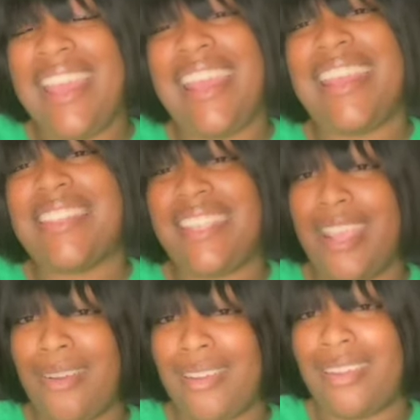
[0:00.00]
It's
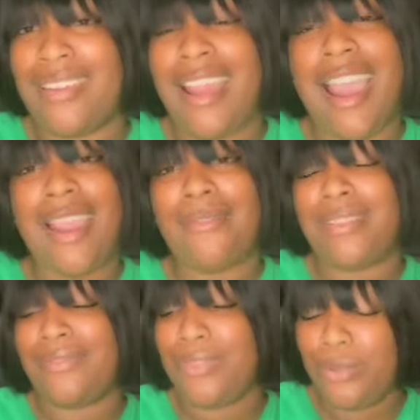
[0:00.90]
scary. I
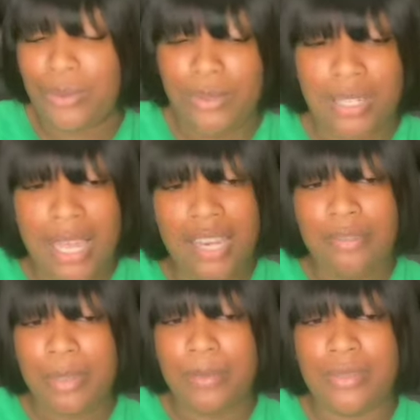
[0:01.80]
reviewed a lot
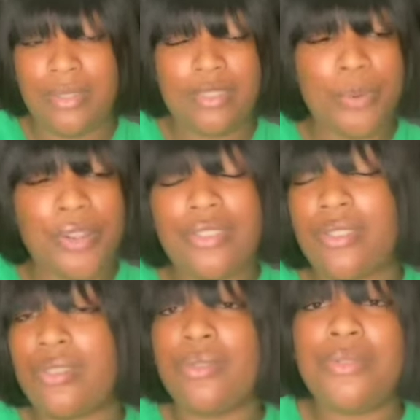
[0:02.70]
of people's experience
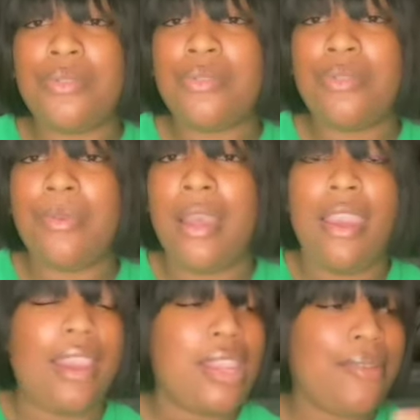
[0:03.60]
on YouTube,
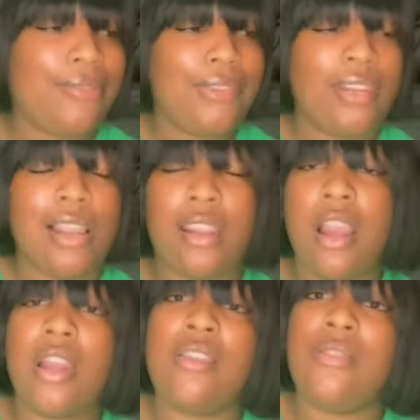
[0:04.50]
and I reviewed a lot of
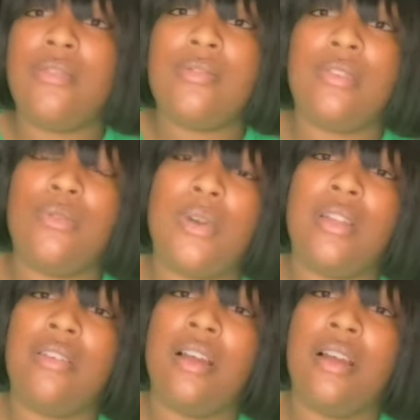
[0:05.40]
articles of what
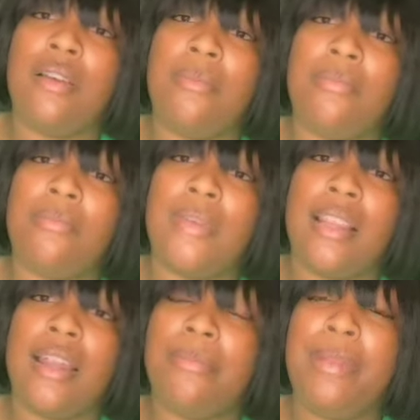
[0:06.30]
a
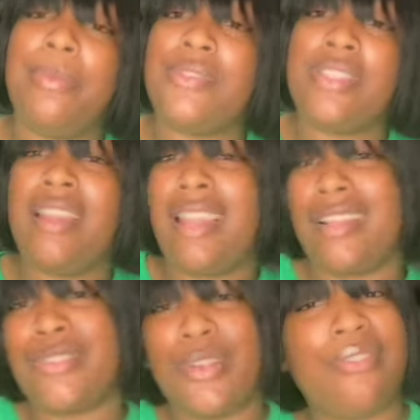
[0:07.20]
lot of people say, like
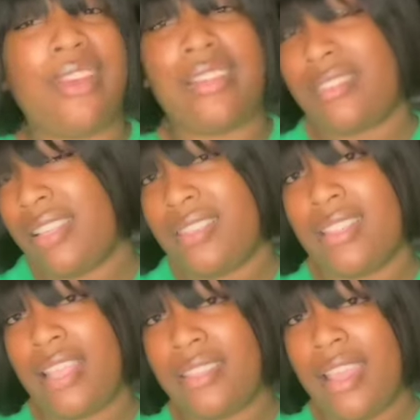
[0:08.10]
surveys and things
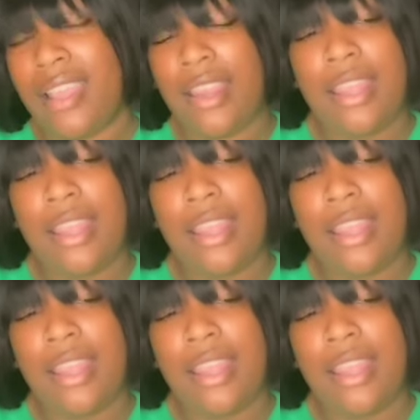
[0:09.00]
like that.